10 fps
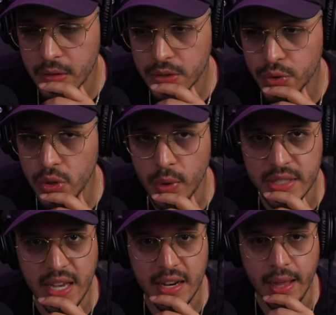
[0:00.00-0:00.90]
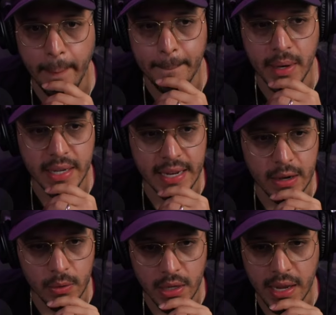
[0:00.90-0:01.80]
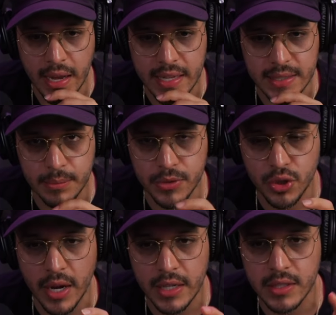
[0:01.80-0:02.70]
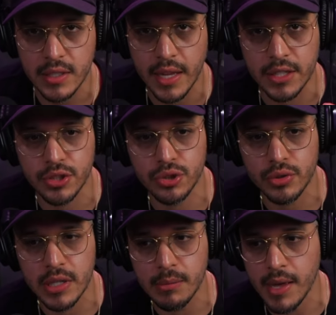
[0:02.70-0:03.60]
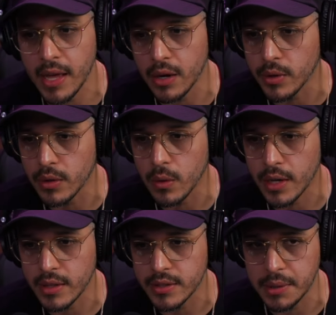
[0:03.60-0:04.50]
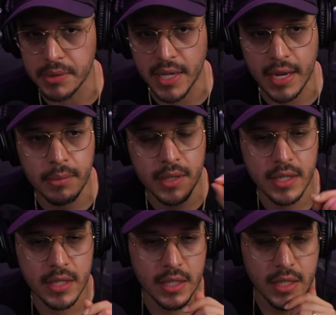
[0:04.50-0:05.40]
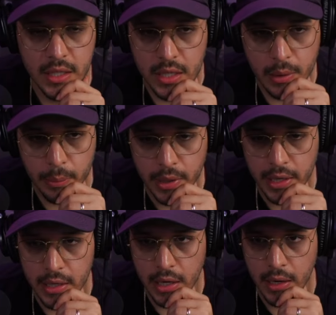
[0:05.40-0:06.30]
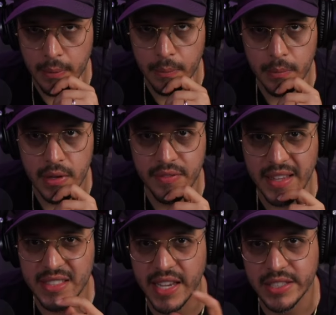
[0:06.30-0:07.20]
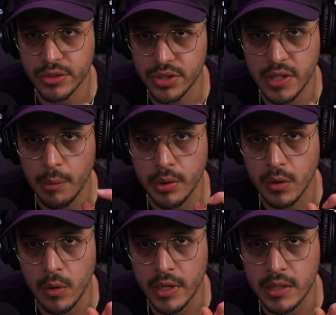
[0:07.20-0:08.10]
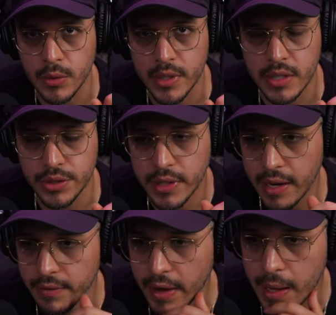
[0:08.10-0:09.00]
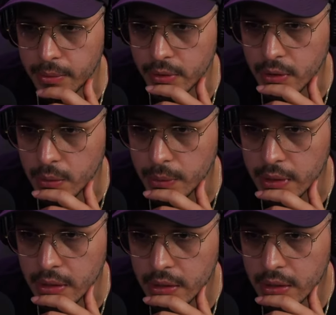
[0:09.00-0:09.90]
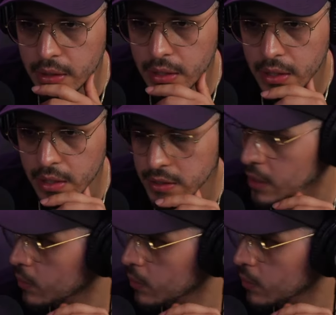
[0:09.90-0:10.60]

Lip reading: Studio One is kind of like bugging out as I'm trying to like stream and record at the same time. But if that's the case, I'll just stop recording, and so we can just kind of vibe for a little bit, because I